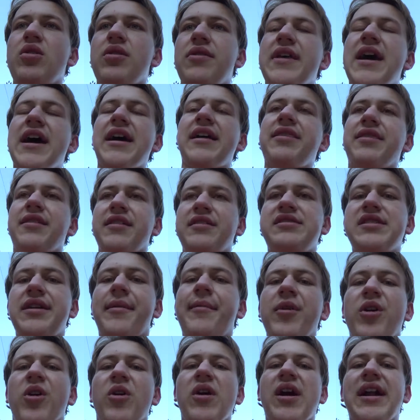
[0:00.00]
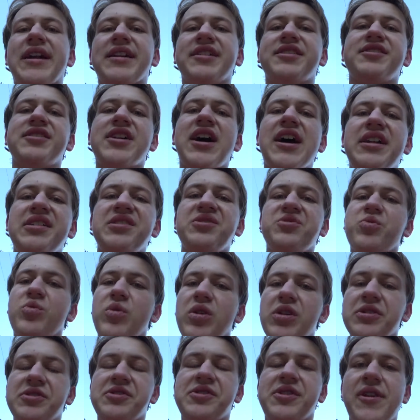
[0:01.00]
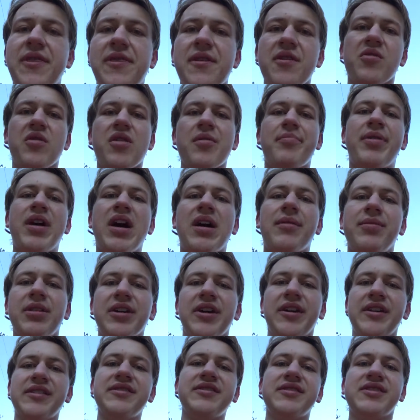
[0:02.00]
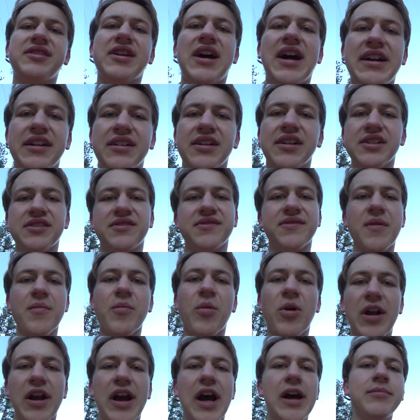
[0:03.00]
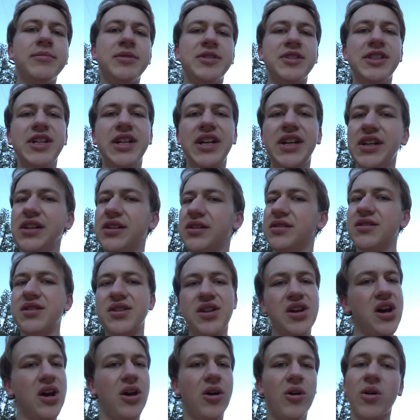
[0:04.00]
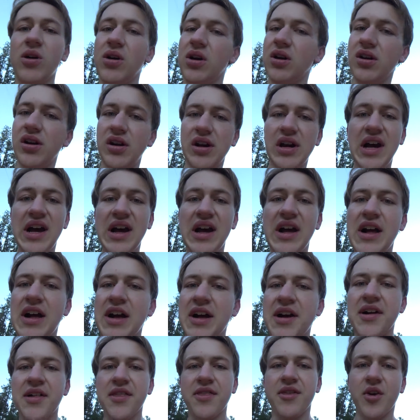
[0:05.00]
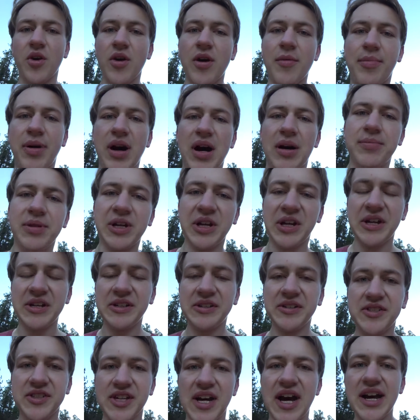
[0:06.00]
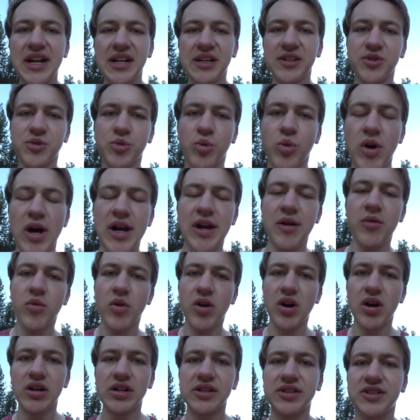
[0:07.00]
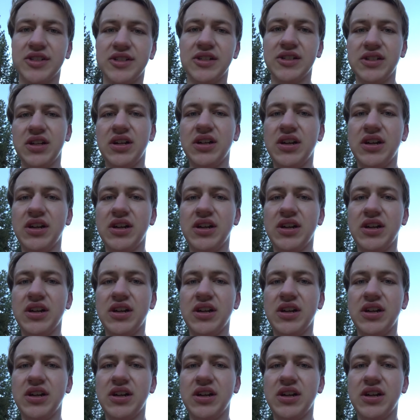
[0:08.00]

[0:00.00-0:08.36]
that the Democratic side is worse than the Republican side. Because from what I'm seeing, no. The Republican side is way worse.